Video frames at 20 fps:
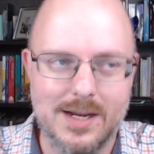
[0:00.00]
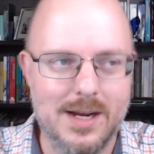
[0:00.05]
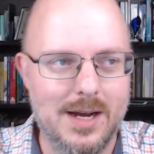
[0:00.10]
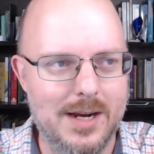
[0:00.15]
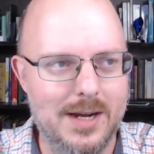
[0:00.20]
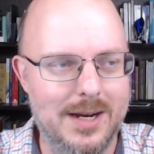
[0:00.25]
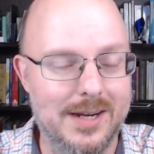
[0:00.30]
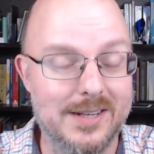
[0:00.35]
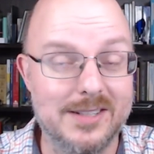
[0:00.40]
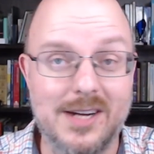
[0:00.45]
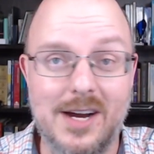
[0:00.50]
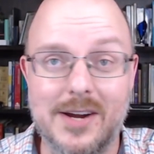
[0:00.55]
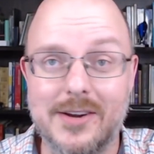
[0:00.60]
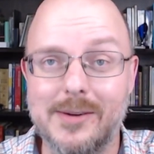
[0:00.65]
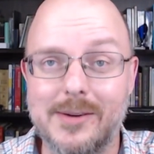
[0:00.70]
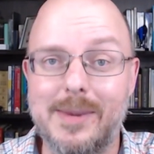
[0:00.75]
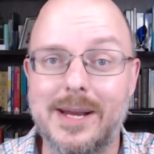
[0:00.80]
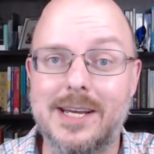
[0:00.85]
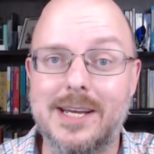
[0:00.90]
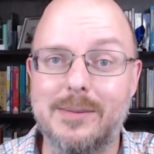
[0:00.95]
Kind of, kind
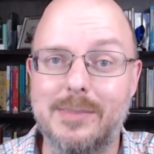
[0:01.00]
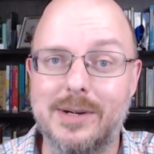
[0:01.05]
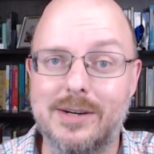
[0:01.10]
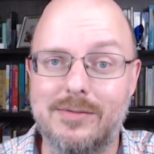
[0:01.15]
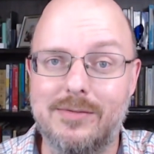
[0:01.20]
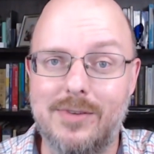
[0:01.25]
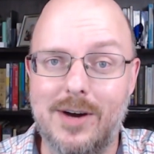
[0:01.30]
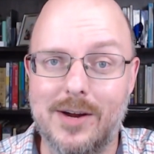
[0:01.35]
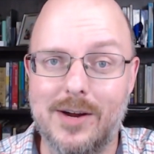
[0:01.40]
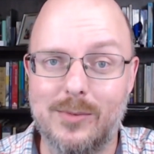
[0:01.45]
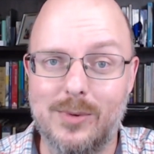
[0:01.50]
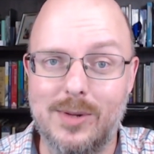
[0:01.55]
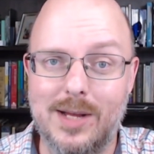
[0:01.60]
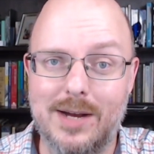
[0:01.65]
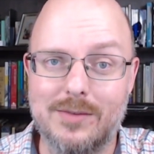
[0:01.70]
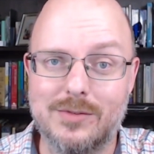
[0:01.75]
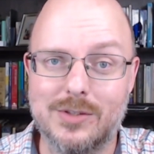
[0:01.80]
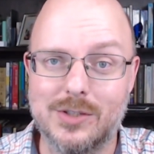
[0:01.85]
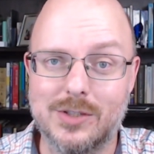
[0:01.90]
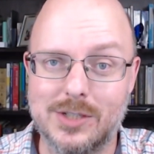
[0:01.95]
of to make it a bit of fun. We'll
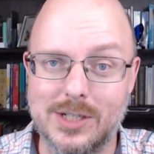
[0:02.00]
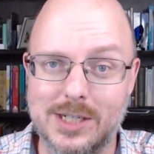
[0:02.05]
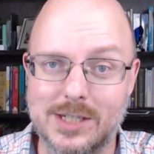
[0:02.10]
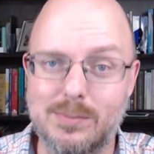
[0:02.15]
have to see.